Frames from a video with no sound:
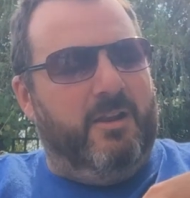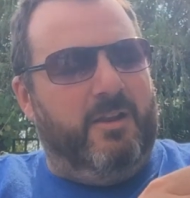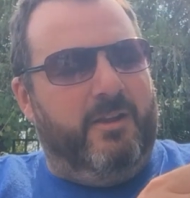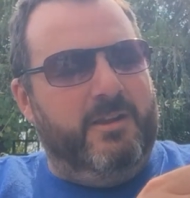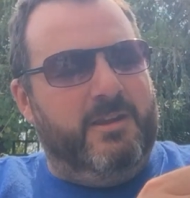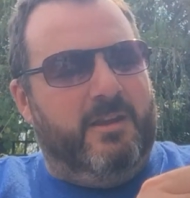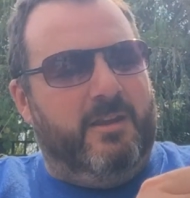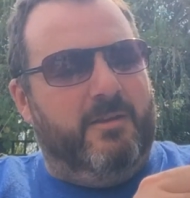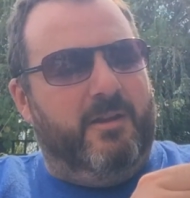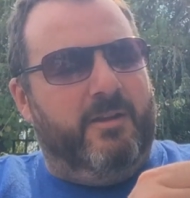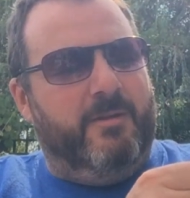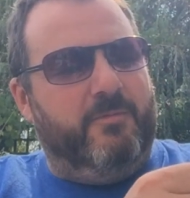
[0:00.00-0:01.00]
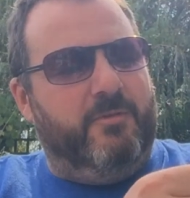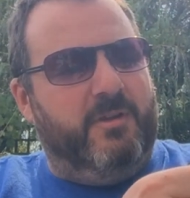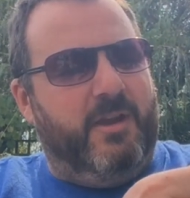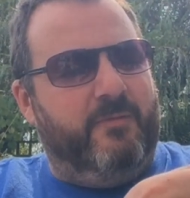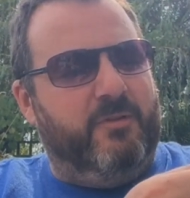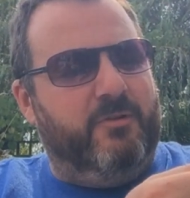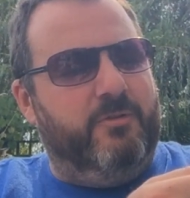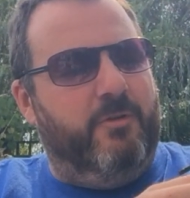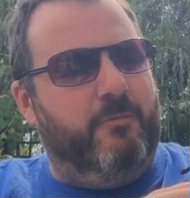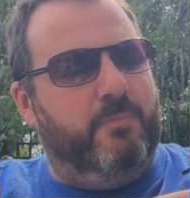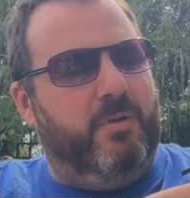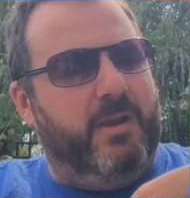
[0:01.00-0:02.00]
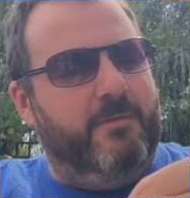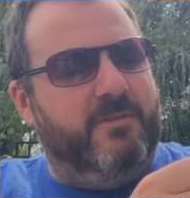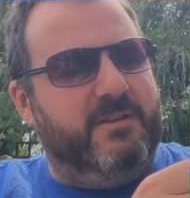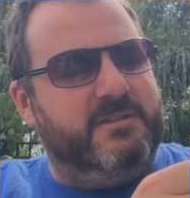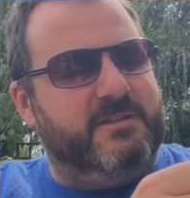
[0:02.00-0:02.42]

I like it, and I'm going to have a good old play with